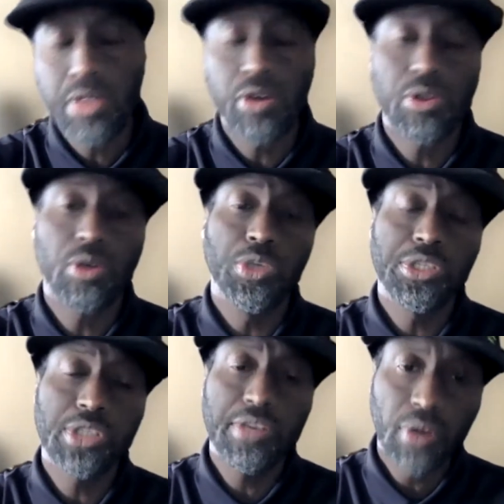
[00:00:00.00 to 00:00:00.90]
either the
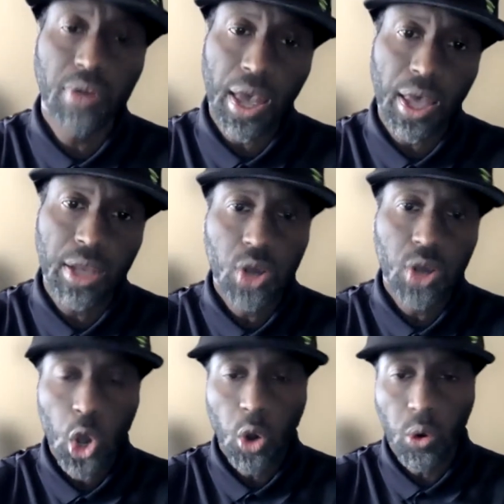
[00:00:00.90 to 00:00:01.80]
receiver
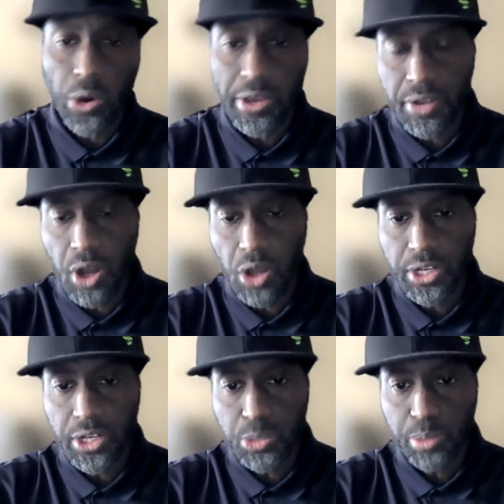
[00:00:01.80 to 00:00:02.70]
end or even
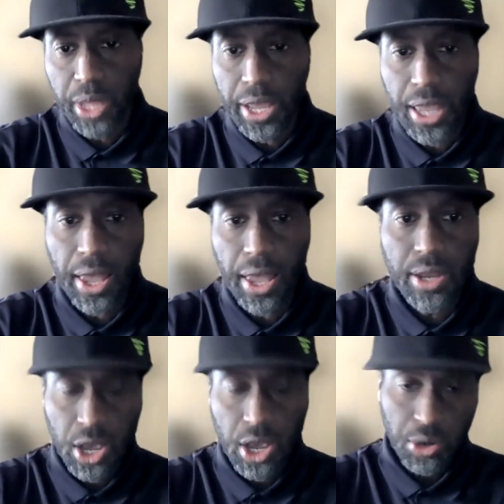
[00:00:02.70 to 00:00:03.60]
on the display
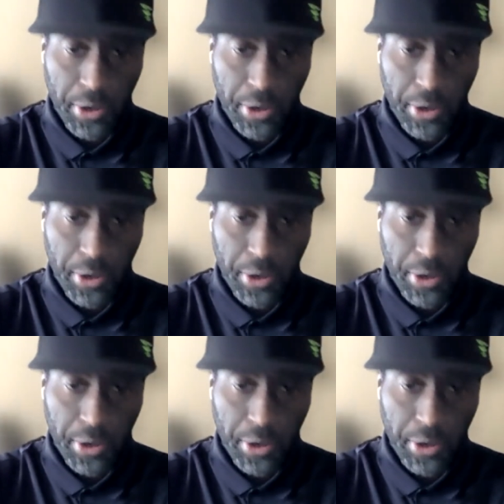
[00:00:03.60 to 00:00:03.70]
end.